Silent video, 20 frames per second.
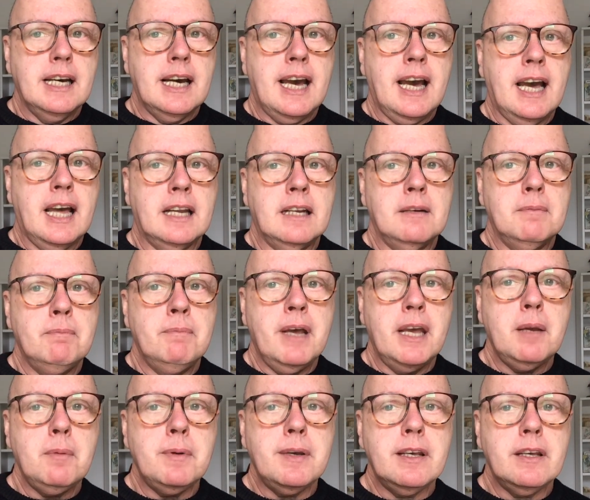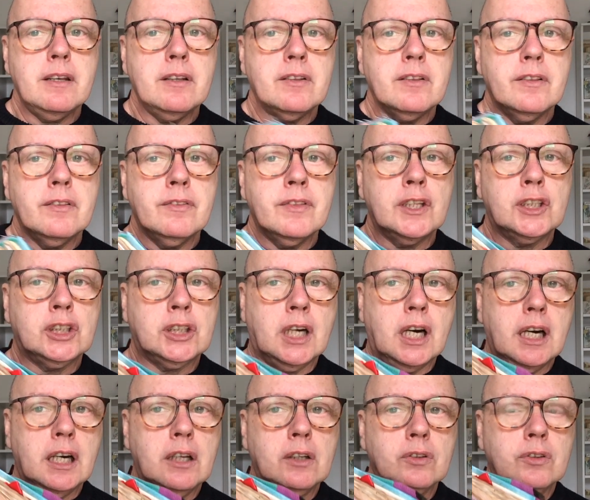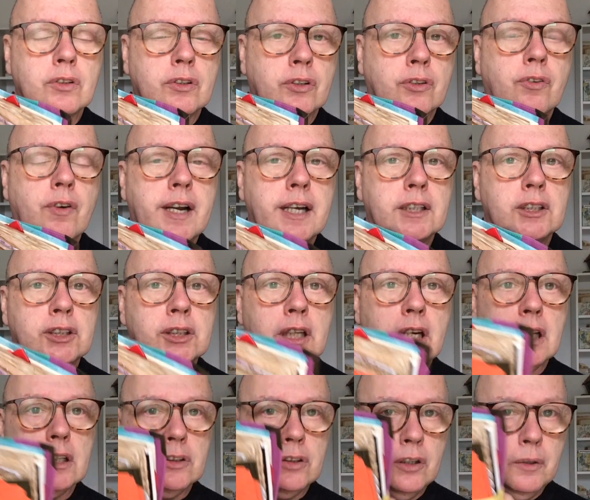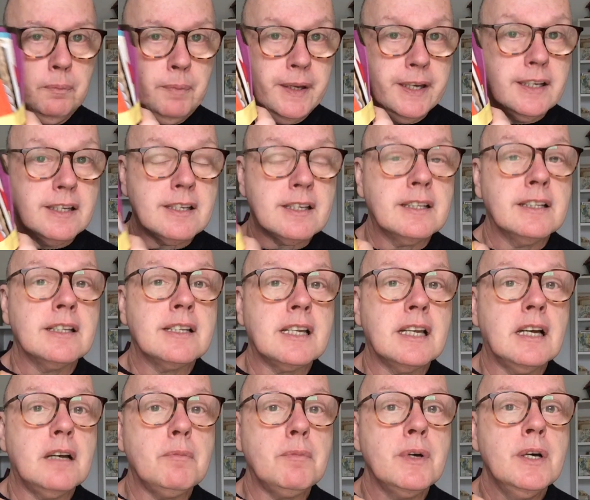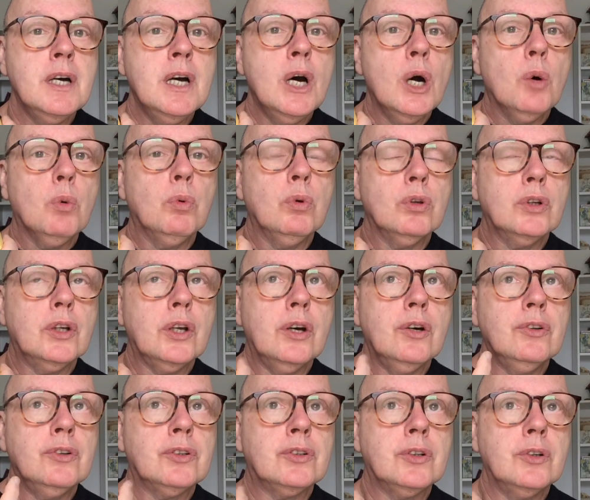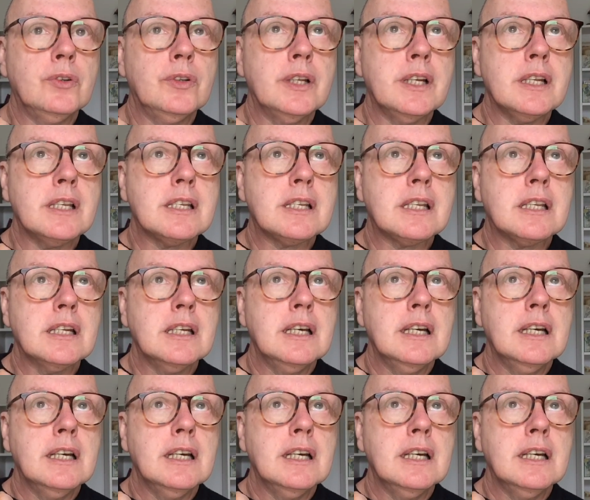And maybe the child or the grandchild who picks this up will go through this,